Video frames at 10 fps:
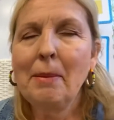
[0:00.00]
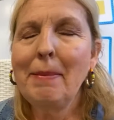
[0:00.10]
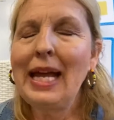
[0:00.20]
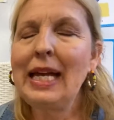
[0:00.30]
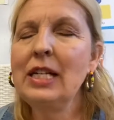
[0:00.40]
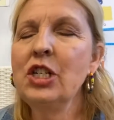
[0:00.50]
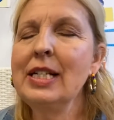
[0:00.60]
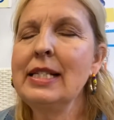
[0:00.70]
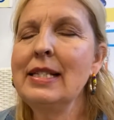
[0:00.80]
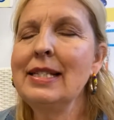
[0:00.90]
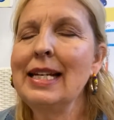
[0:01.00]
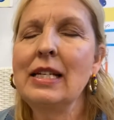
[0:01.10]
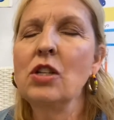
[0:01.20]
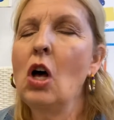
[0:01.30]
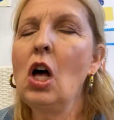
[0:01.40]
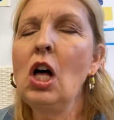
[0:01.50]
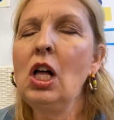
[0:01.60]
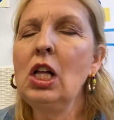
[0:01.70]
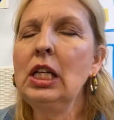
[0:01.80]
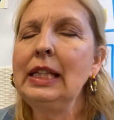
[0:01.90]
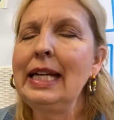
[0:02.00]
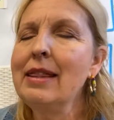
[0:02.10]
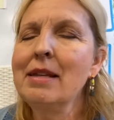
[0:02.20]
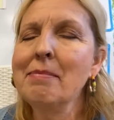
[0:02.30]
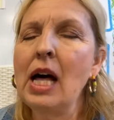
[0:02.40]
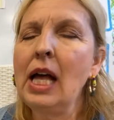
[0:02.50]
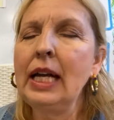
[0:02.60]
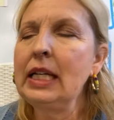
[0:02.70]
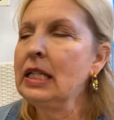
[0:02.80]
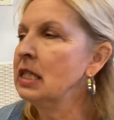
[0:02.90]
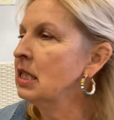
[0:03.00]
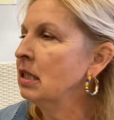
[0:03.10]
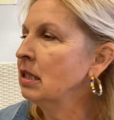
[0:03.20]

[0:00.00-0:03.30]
Patience is all in the mind.